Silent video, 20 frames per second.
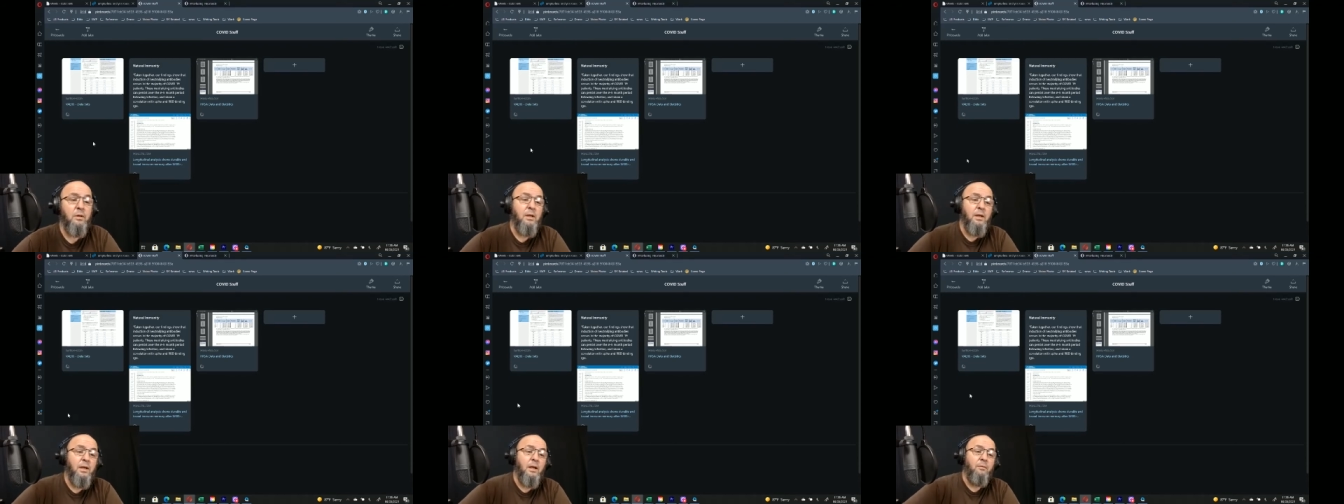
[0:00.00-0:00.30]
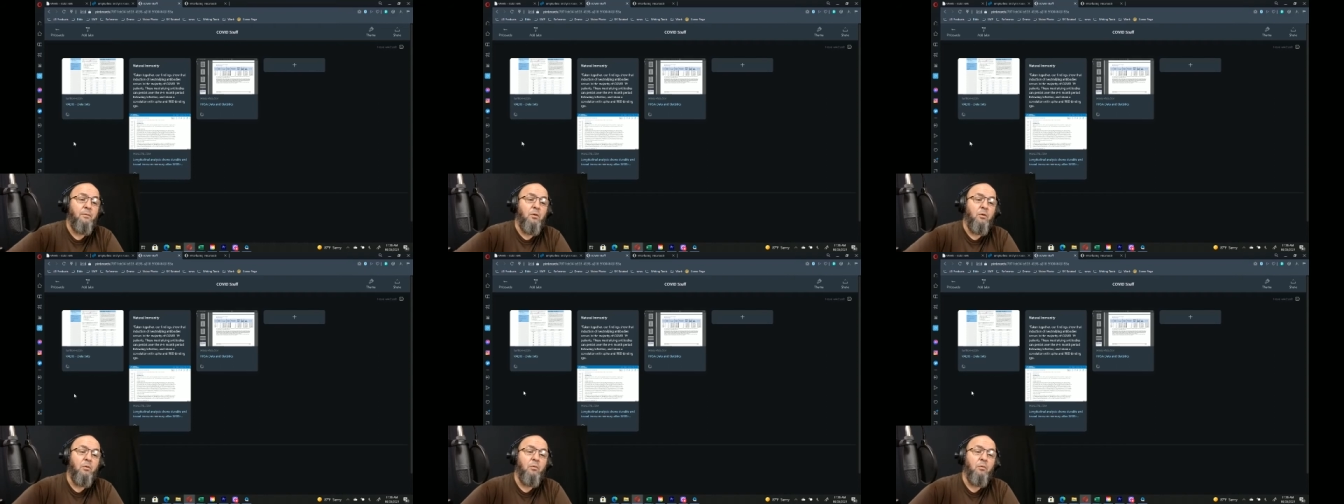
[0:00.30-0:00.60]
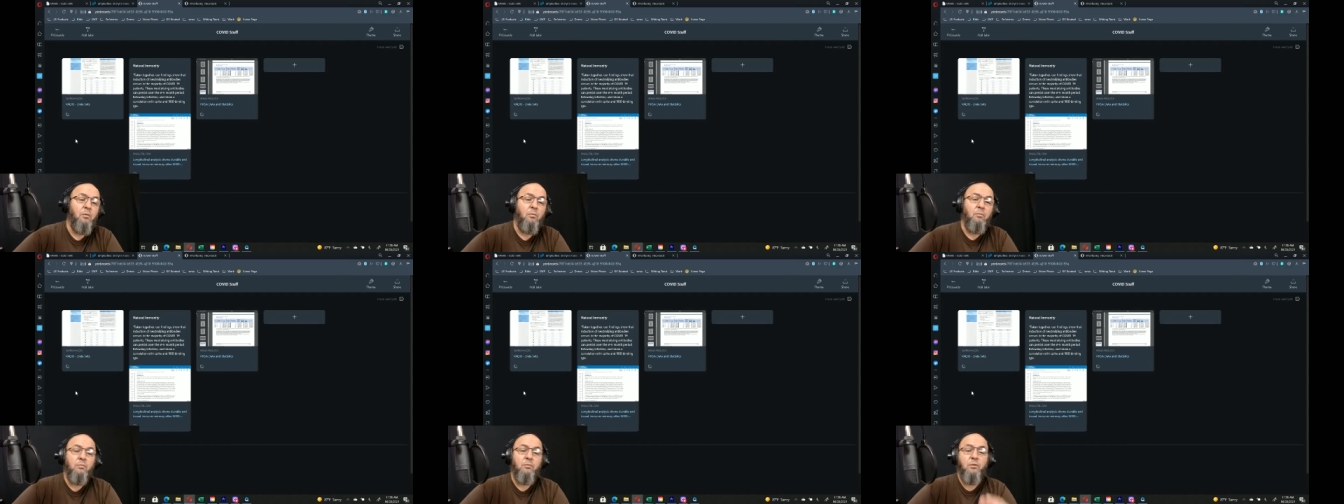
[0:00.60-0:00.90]
If you're
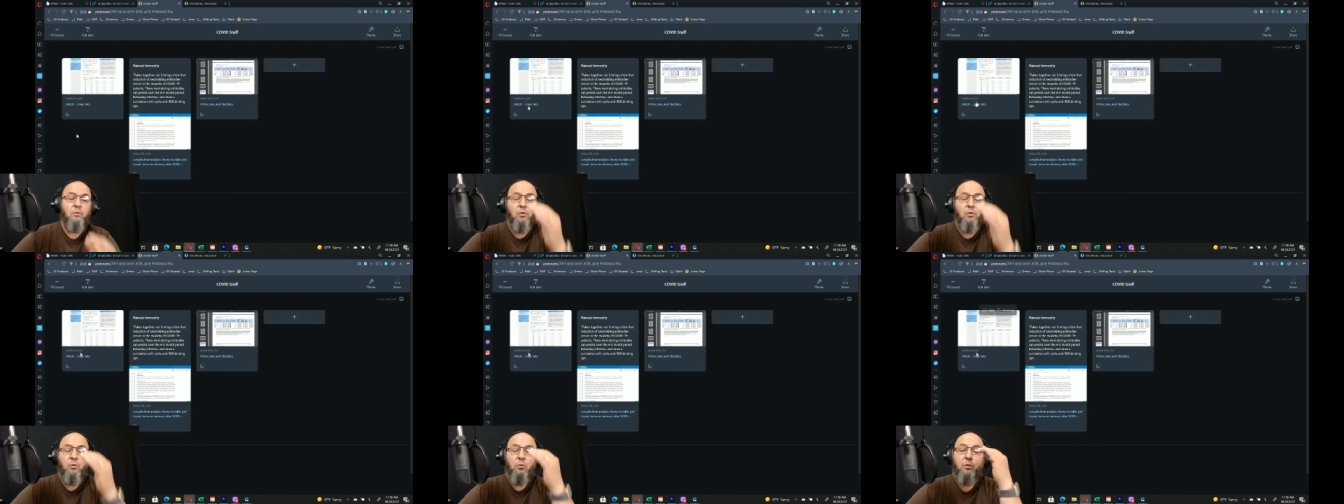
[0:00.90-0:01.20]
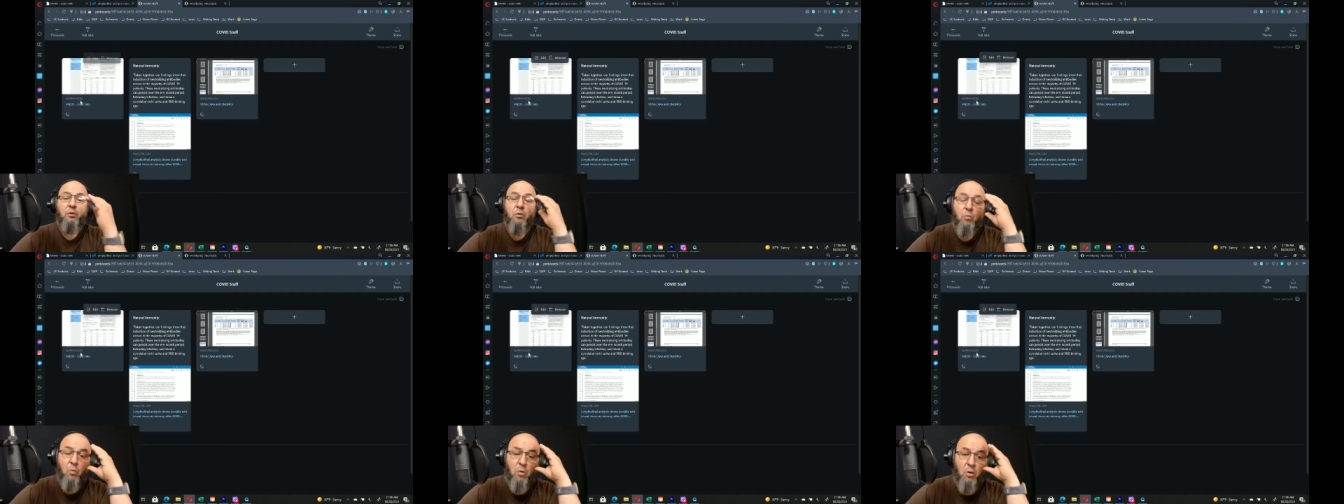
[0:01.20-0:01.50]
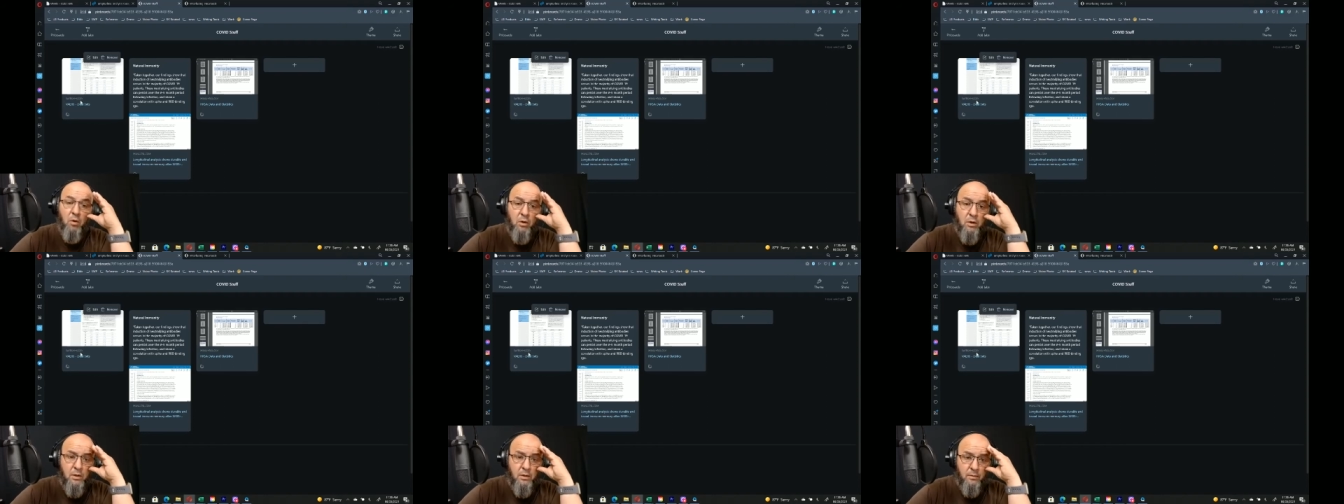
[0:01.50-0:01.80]
doing your
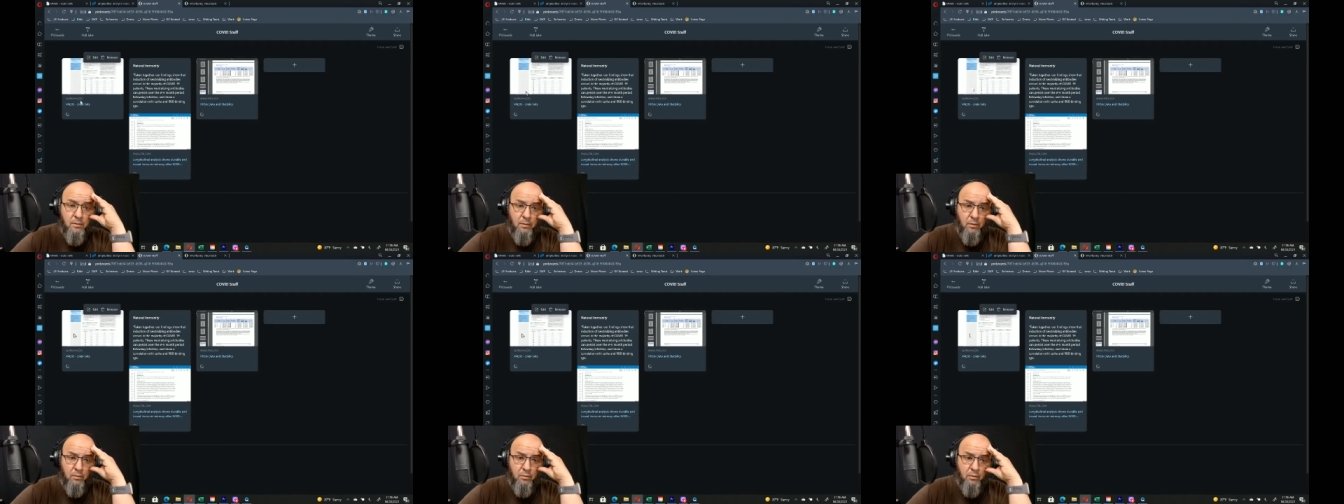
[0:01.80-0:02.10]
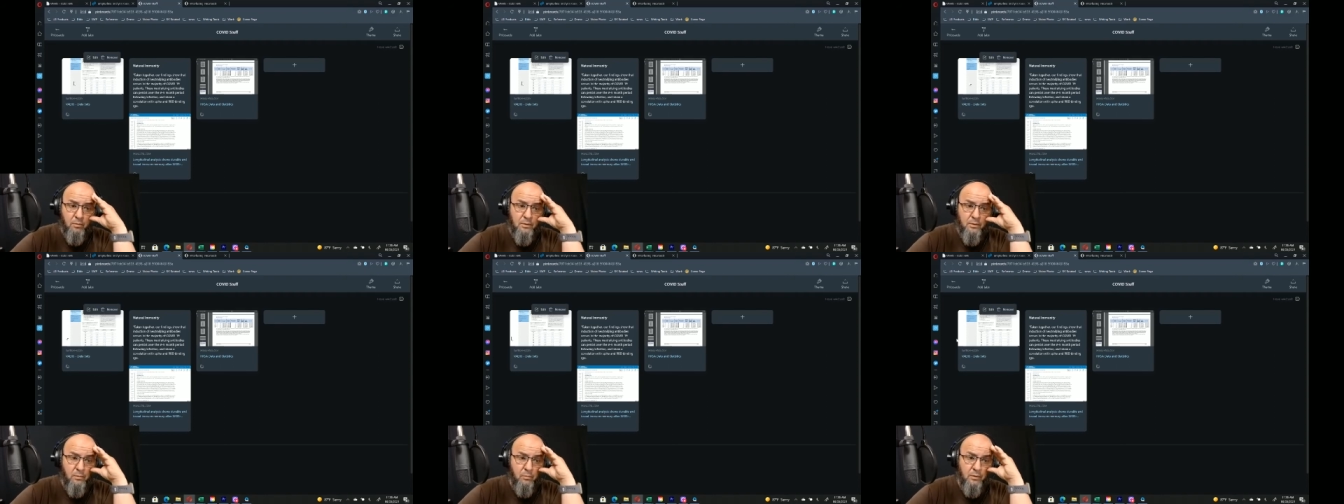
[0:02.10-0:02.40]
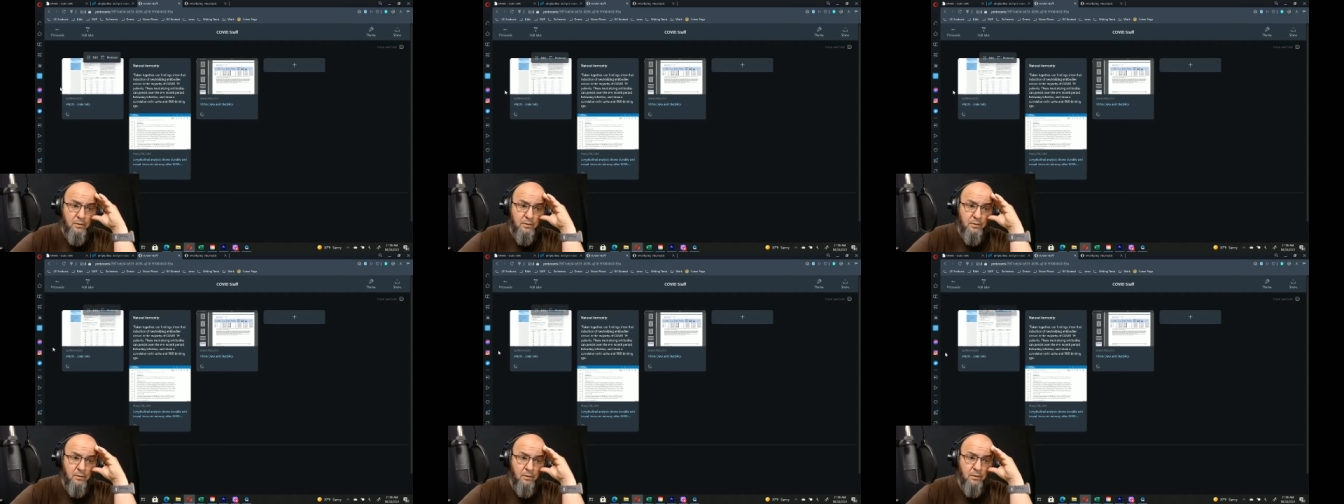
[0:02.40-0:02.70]
work, you're doing some
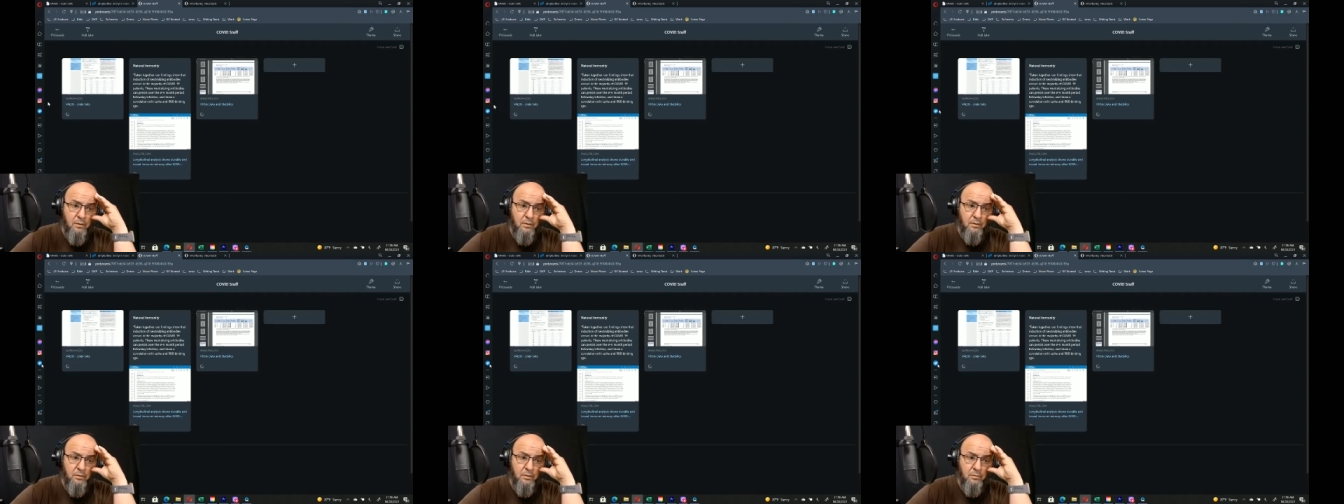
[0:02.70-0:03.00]
research,